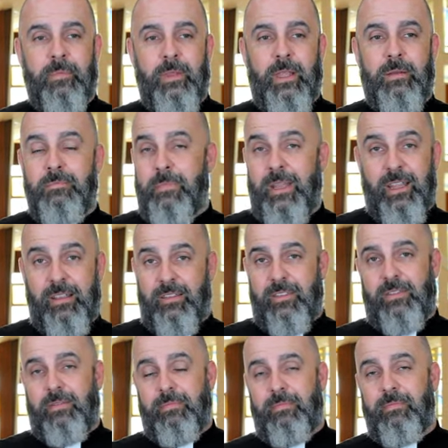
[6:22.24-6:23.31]
that
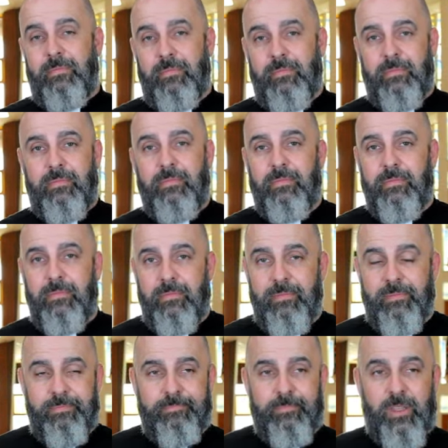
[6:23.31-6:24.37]
makes
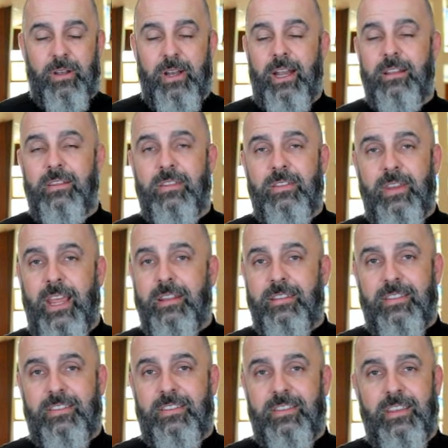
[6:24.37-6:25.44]
the United
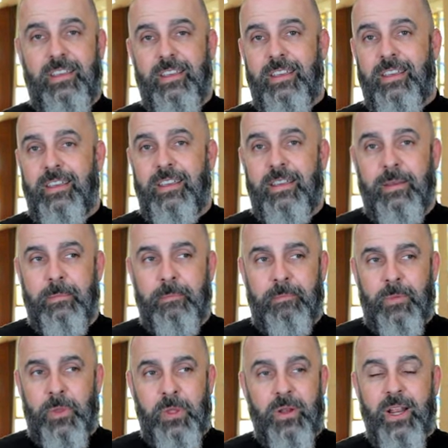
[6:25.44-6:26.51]
States
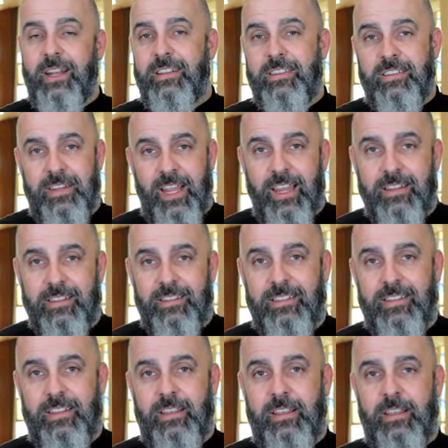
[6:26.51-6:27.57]
the United States.